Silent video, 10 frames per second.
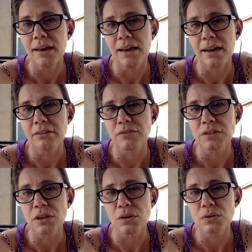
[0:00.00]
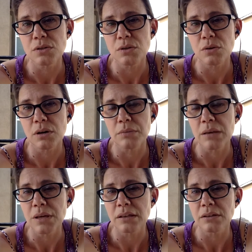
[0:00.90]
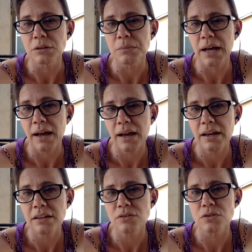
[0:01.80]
And for those who are maybe a little behind